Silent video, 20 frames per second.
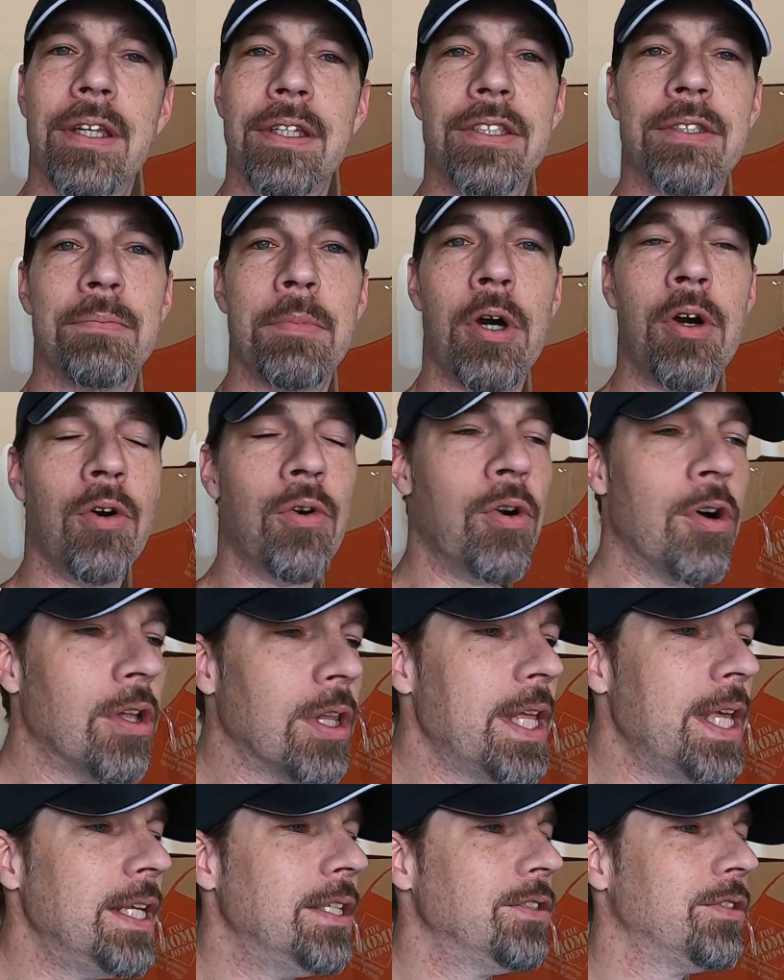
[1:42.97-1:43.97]
a small
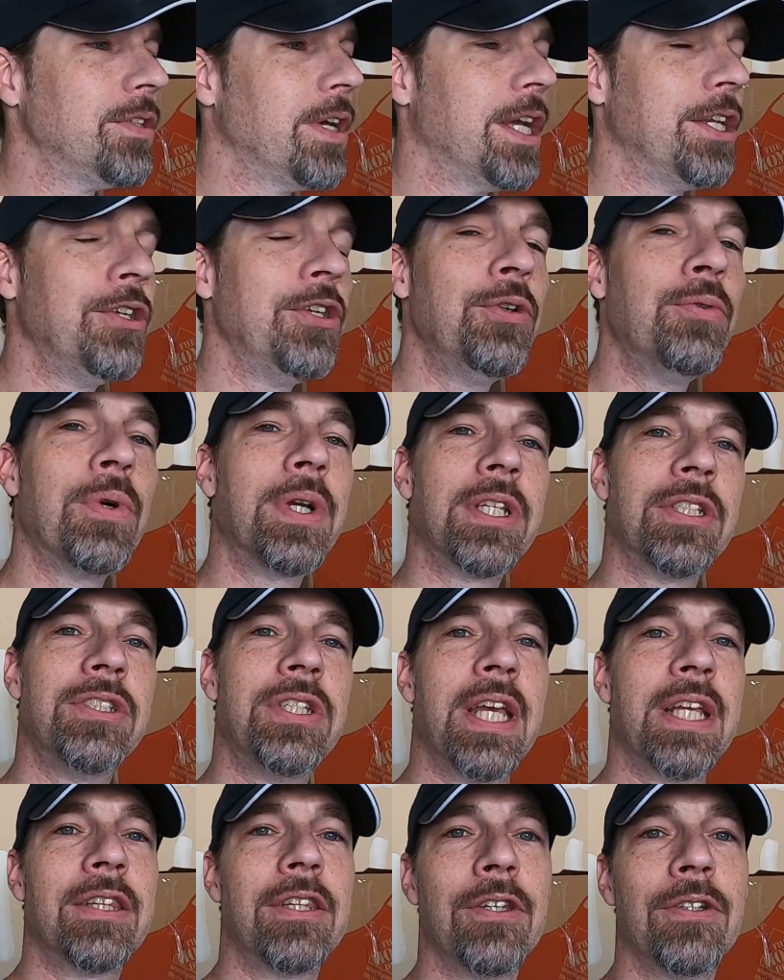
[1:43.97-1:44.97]
oil leak, so I do want
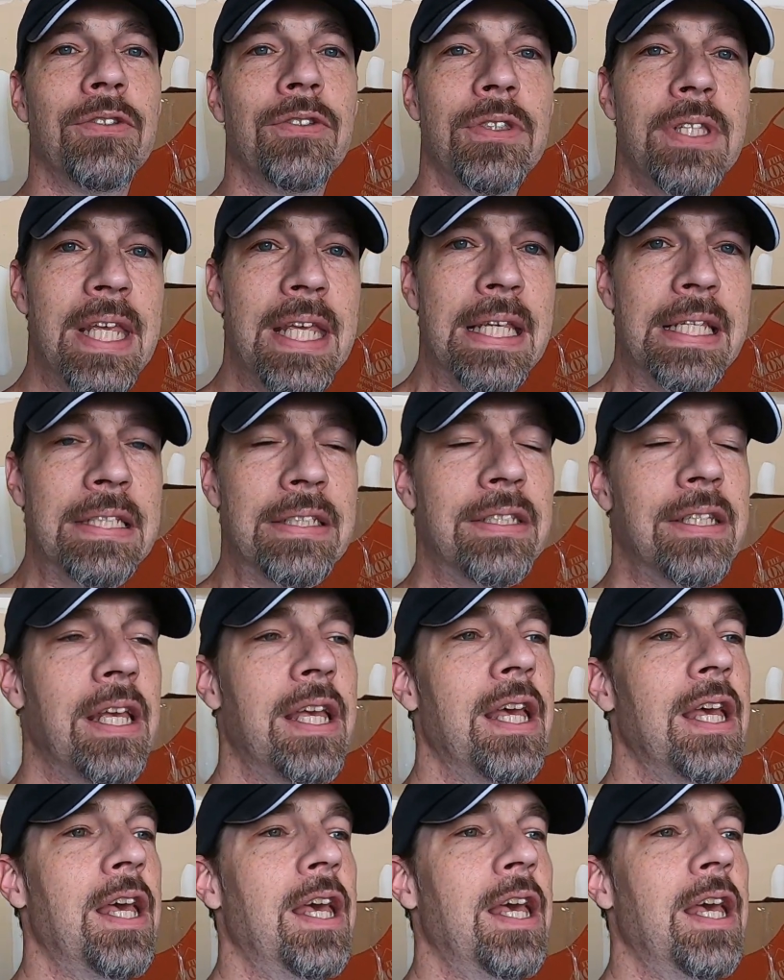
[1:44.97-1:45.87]
to check those things